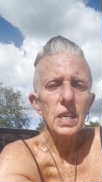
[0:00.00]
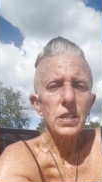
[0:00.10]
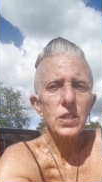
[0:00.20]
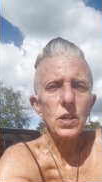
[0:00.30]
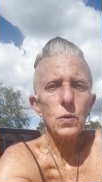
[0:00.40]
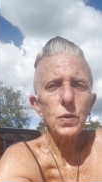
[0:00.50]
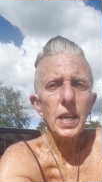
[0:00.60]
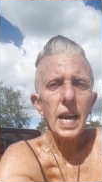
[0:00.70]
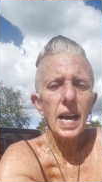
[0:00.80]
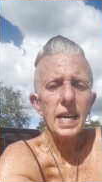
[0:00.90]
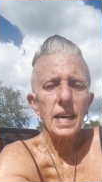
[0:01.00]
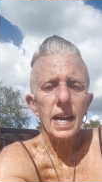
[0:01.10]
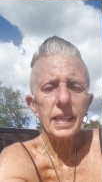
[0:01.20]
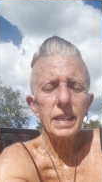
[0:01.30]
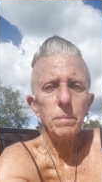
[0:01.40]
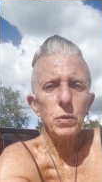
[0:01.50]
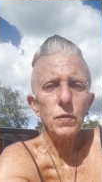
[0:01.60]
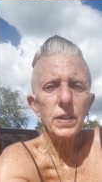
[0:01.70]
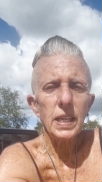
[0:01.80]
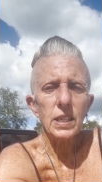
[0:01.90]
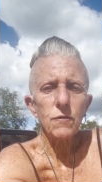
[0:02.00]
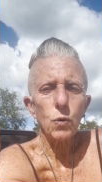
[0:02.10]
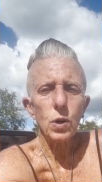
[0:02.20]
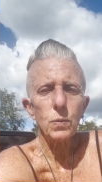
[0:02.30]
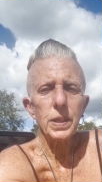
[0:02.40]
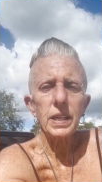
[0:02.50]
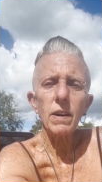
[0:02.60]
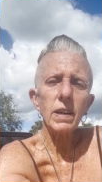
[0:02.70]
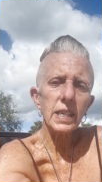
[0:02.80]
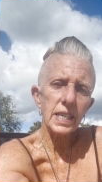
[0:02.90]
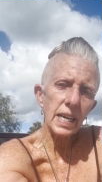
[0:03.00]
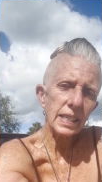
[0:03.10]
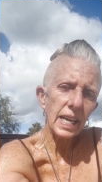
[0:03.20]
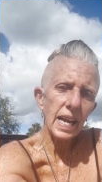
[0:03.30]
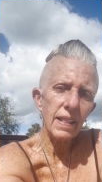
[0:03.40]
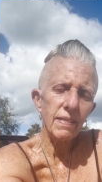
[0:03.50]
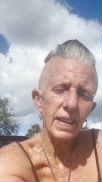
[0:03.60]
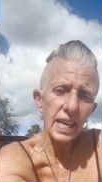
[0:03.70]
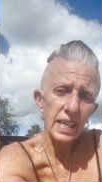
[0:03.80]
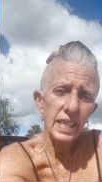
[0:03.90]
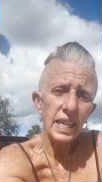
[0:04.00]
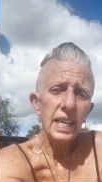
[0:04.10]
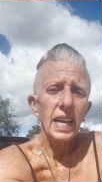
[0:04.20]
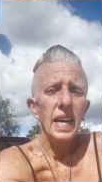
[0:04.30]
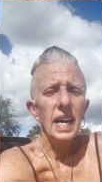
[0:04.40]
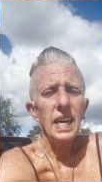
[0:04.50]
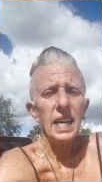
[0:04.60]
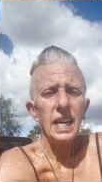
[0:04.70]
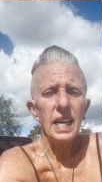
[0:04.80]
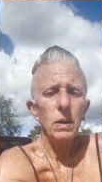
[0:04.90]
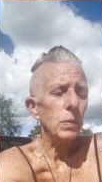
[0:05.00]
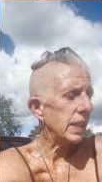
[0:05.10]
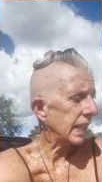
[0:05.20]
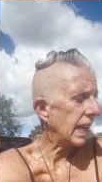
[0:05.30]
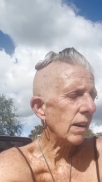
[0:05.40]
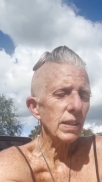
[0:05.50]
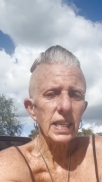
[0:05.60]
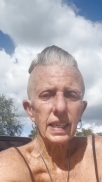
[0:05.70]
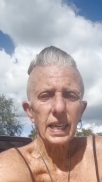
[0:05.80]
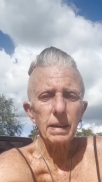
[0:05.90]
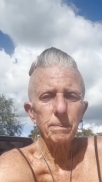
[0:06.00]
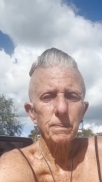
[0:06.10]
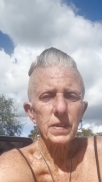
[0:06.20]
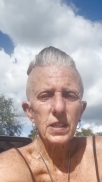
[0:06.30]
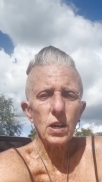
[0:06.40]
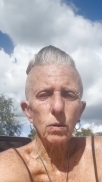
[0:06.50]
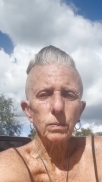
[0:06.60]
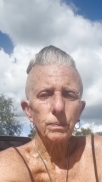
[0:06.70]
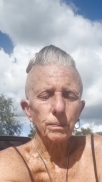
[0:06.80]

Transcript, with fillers: so that I can move things forward with the architect and then uh, with the county again. So